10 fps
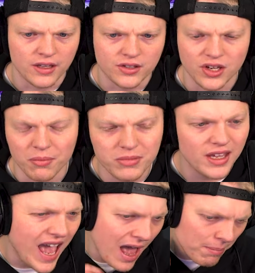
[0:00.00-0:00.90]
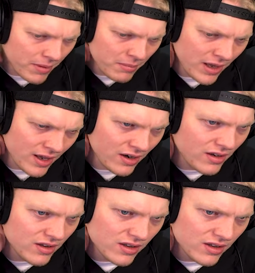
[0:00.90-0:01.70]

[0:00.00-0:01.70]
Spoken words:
something happened, man?